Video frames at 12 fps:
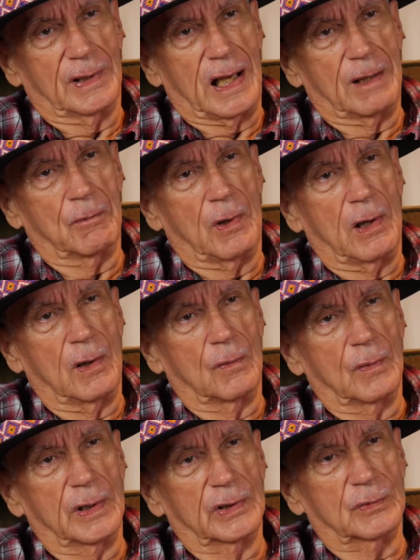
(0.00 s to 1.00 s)
I
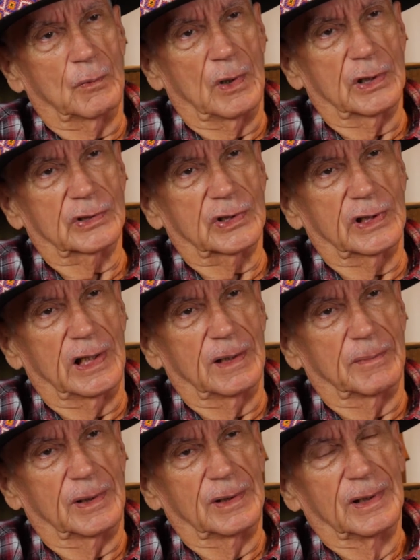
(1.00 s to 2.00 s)
always watched
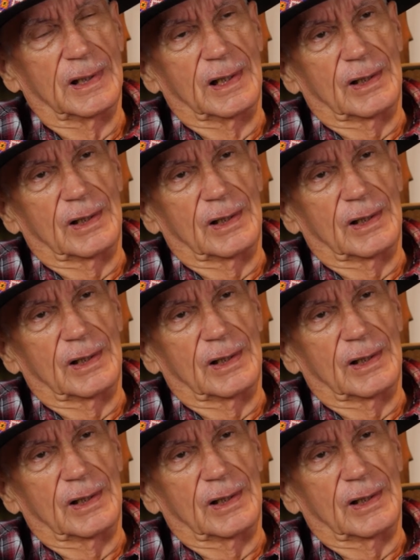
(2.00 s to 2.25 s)
them and